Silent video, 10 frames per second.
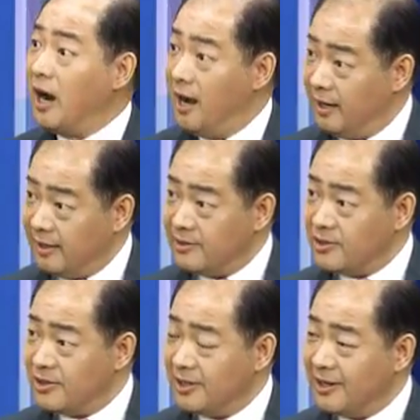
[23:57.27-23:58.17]
are
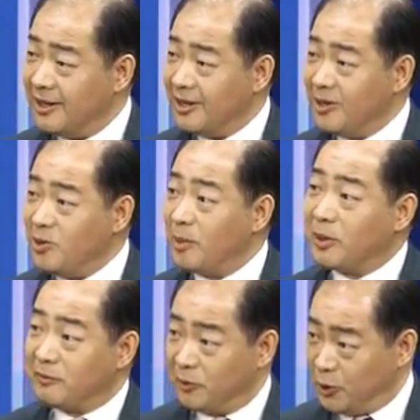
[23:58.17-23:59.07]
honest, you are
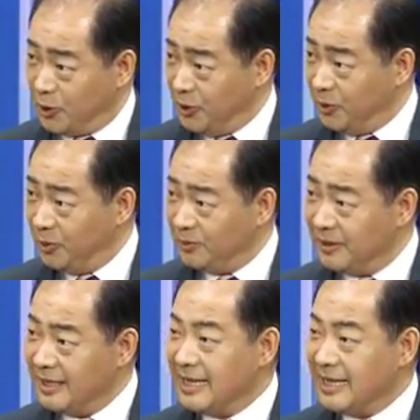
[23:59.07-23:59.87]
professional.